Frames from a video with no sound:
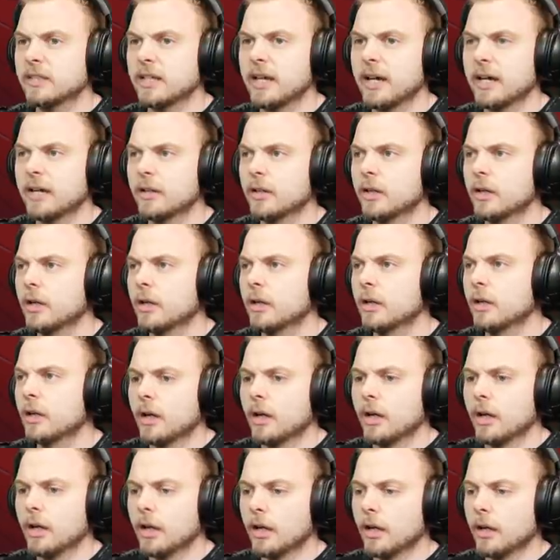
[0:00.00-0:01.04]
it. I know.
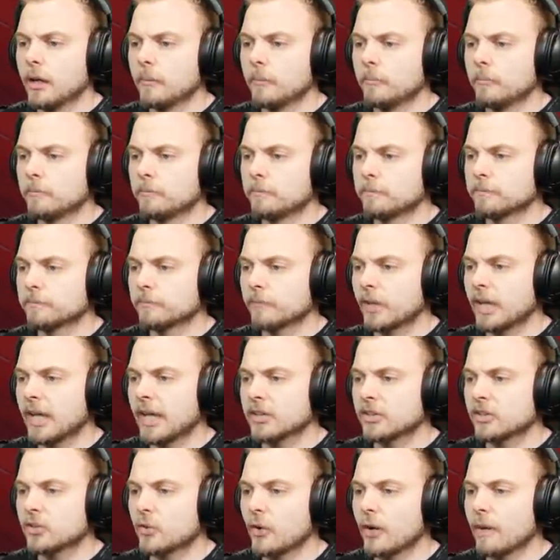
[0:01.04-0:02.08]
Um,
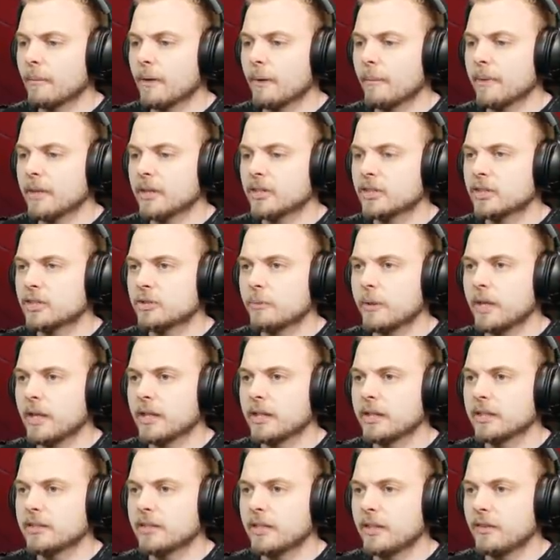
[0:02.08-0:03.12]
yeah, Scrapman messaged me
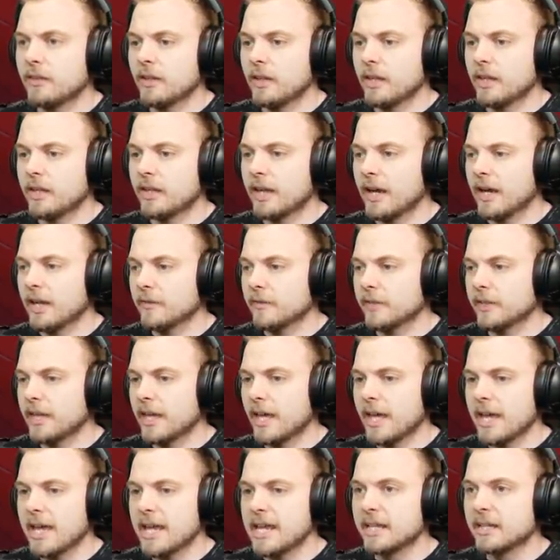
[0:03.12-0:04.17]
and he said that he can't even
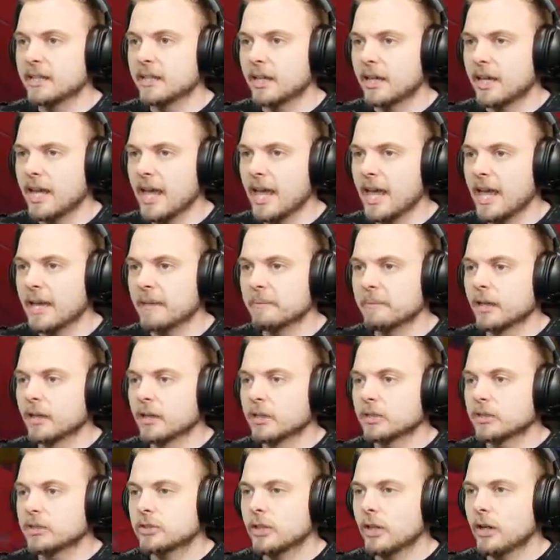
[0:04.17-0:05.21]
get in the game.
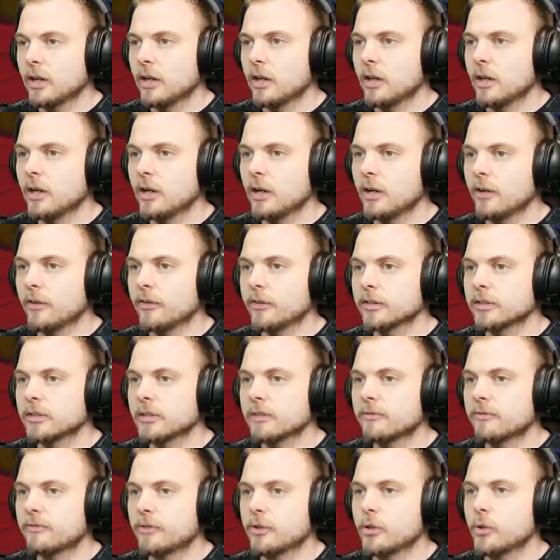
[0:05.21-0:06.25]
So there's
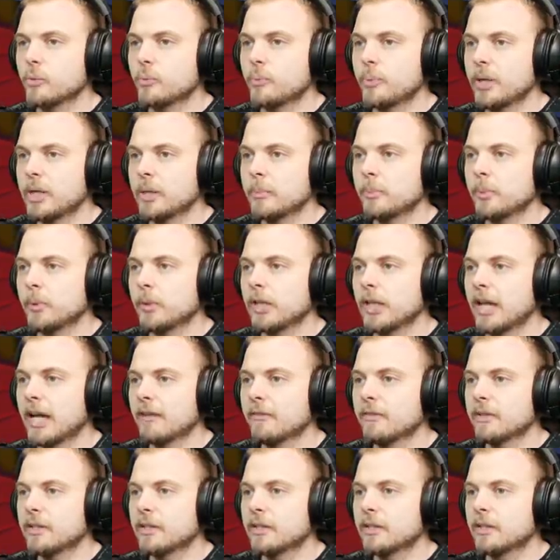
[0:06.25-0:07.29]
a few people
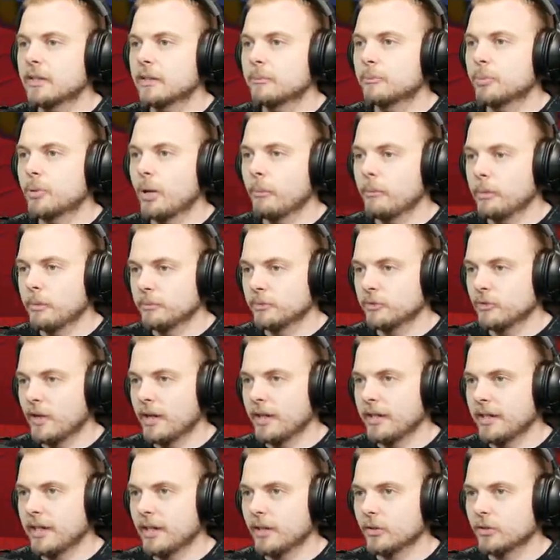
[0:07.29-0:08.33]
having problems
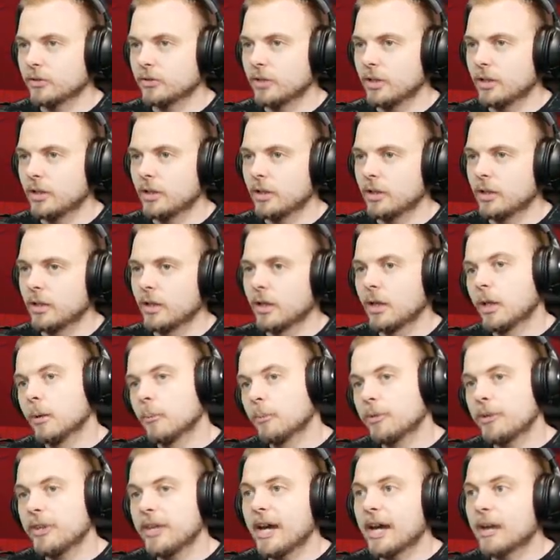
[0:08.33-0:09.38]
right now. So,
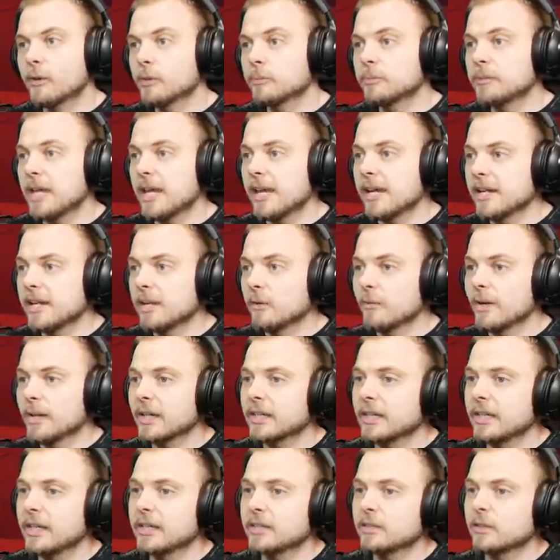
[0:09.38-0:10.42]
but they are updating it
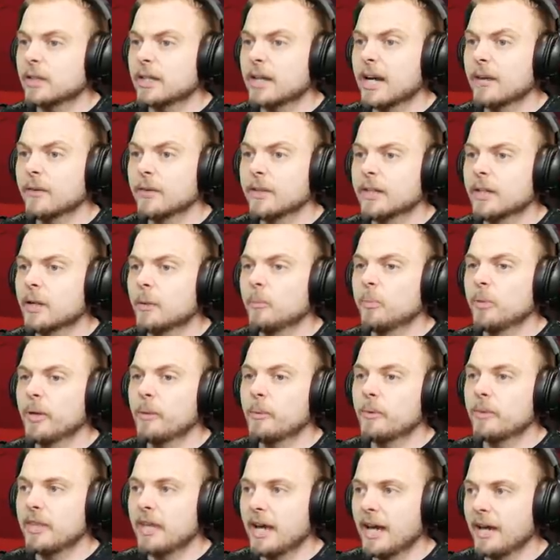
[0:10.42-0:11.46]
regularly, so I can't really
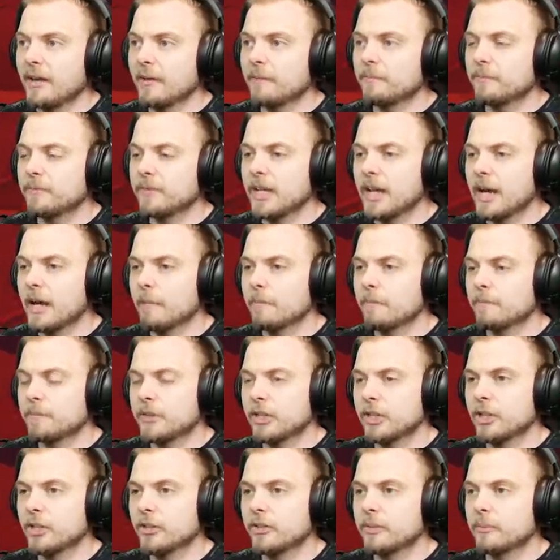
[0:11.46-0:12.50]
complain with that. They are,
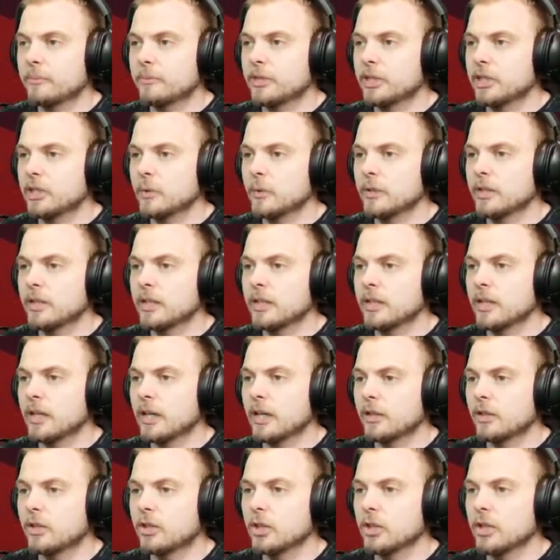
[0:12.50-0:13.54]
you know, they're doing a,
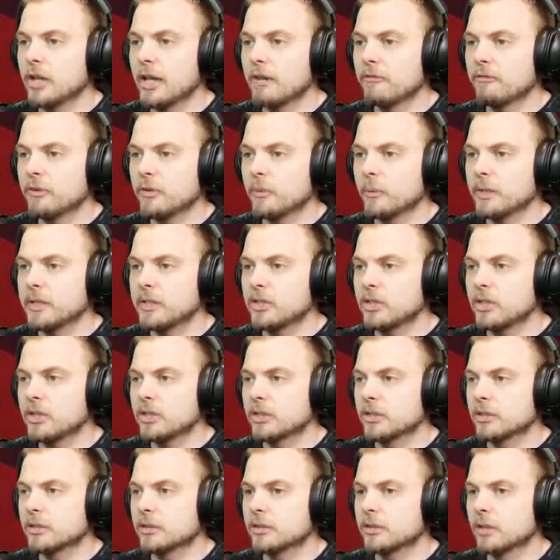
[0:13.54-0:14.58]
a good effort, which
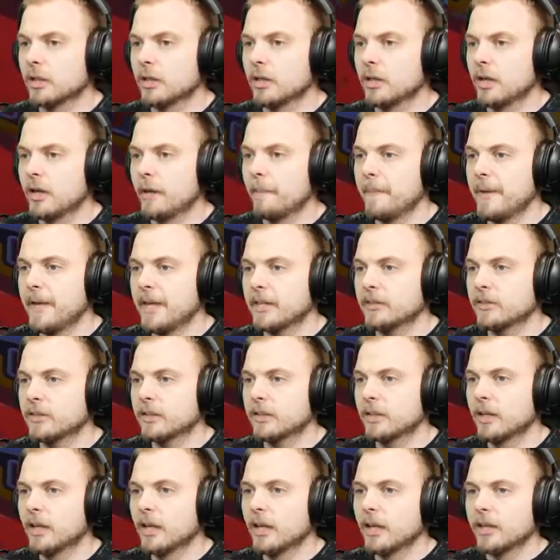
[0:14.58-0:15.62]
is uh,
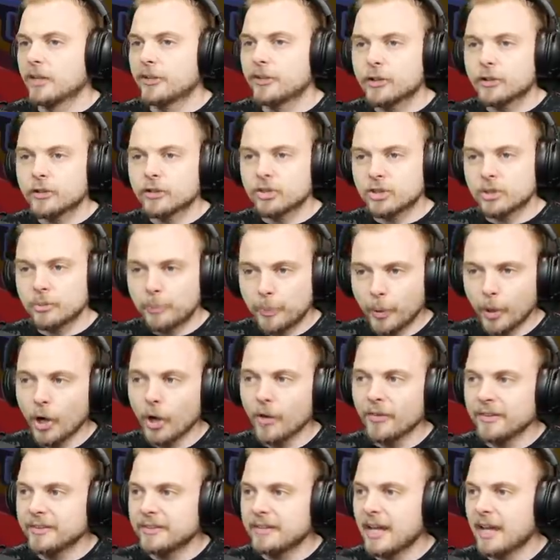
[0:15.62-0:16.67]
amazing. You got to
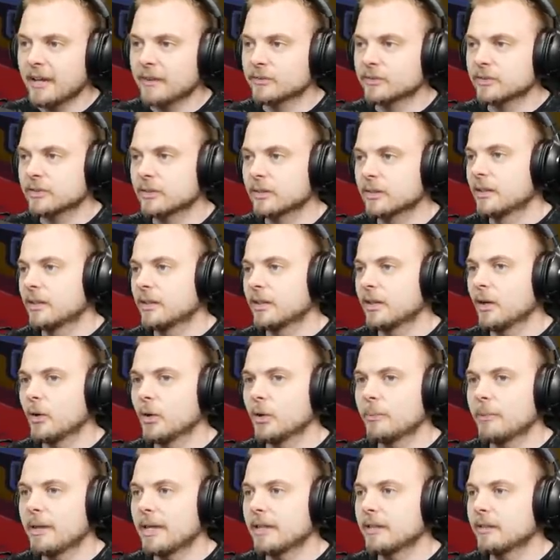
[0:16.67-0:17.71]
support the devs. You know
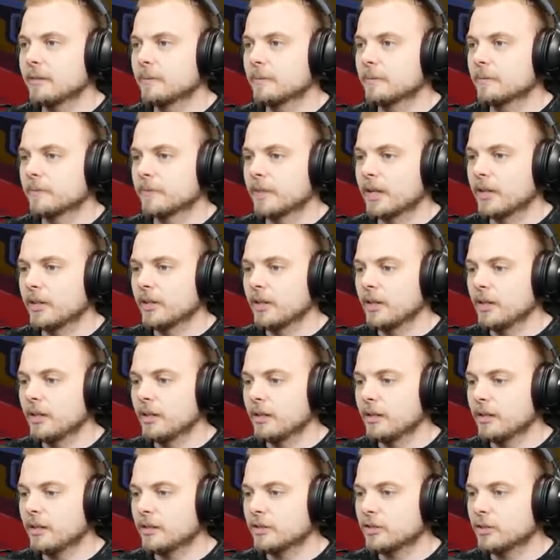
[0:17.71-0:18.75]
what I mean? I
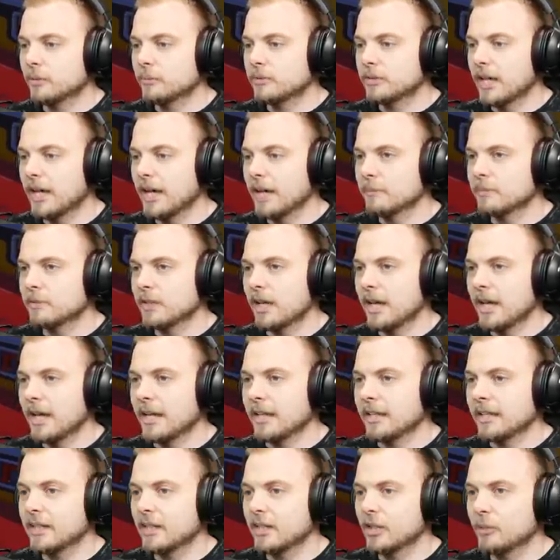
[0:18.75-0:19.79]
know sometimes
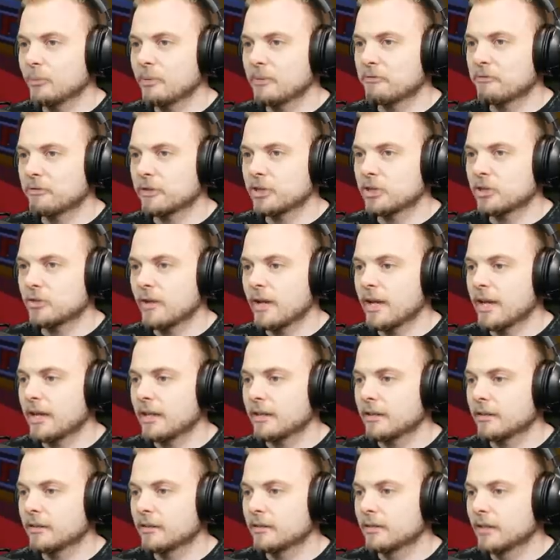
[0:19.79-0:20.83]
I get a little bit
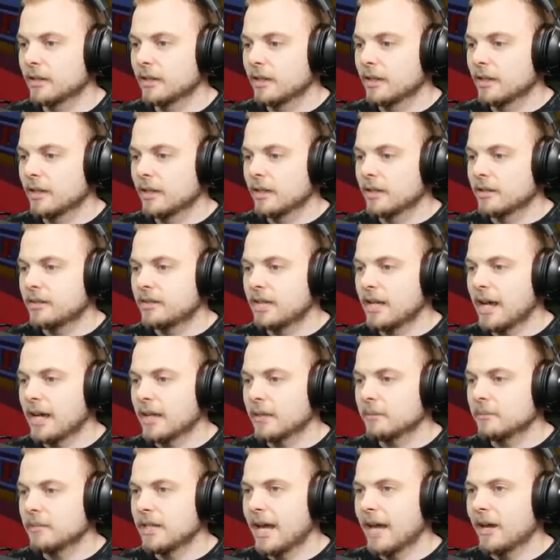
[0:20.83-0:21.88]
frustrated and, and tear
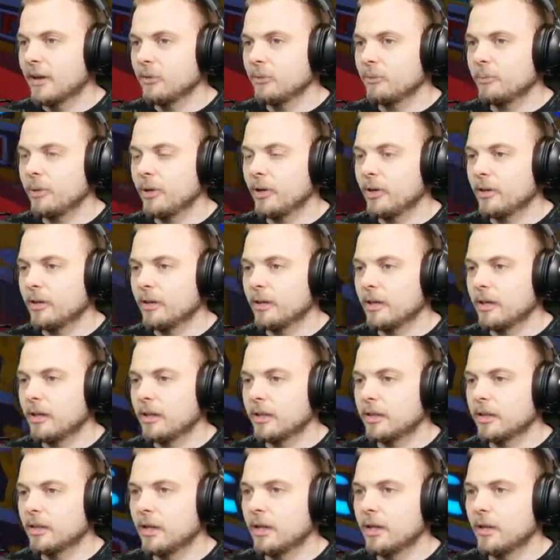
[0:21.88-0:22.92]
them down, but,
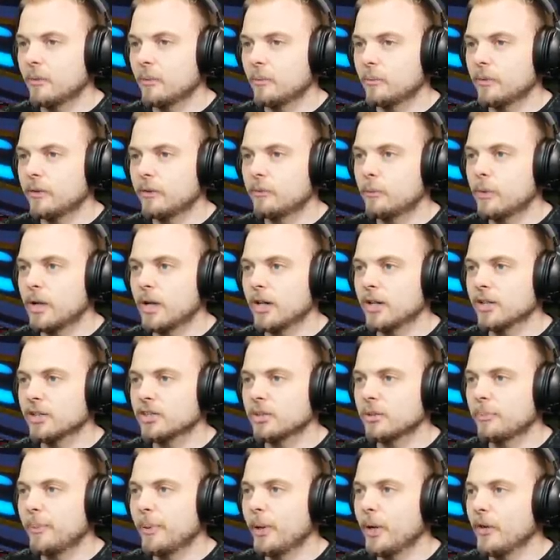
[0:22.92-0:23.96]
you know, we, we got to
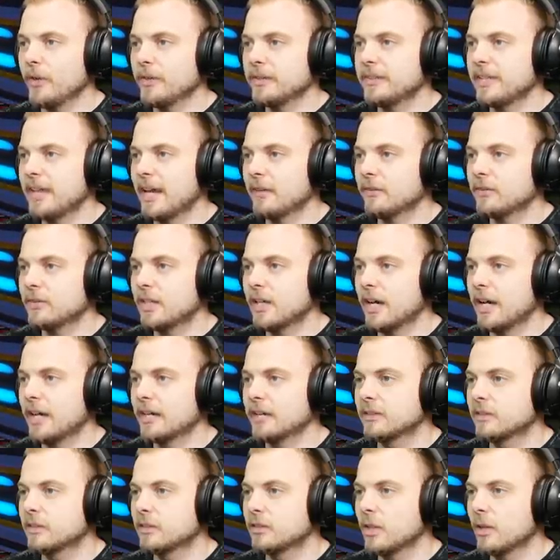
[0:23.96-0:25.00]
support the devs,
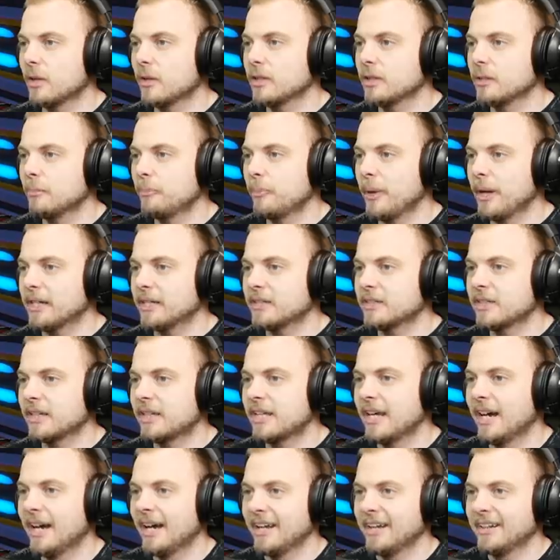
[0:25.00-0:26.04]
guys. They're doing the best they
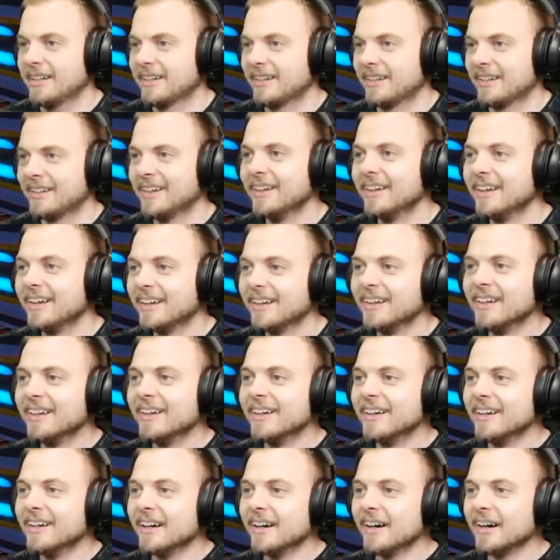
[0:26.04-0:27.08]
can.
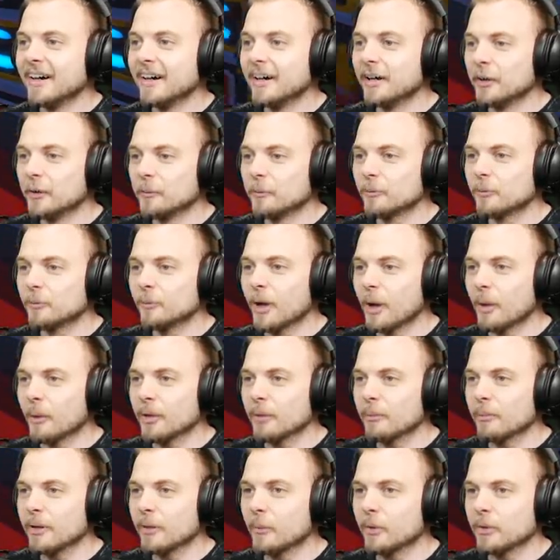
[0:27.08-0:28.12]
um, right,
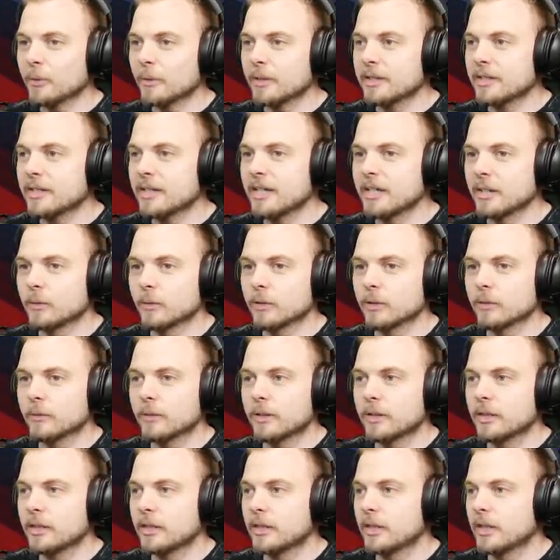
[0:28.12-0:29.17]
what, about, what do I need? What do
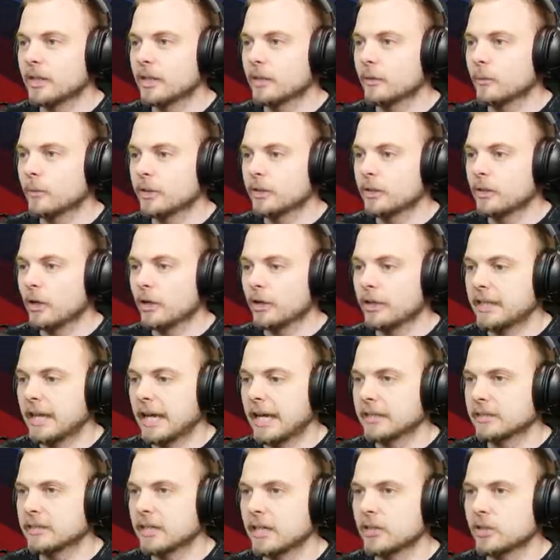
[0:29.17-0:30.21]
I need here? We got a
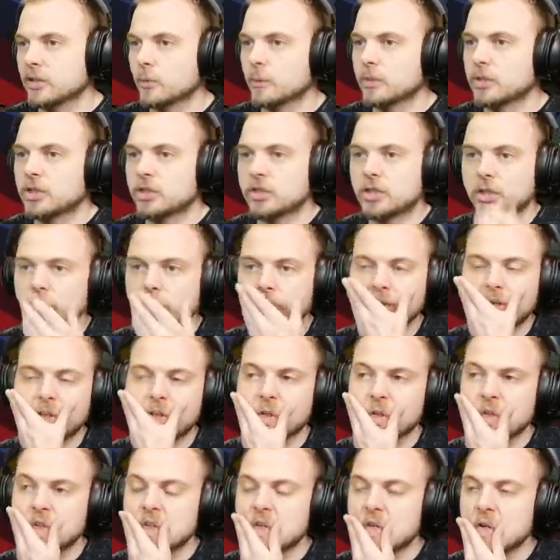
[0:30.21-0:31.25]
gas engine, which is going to be
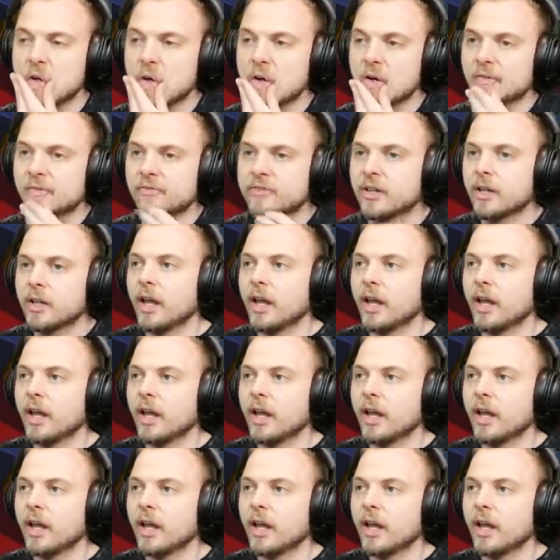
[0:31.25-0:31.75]
good enough.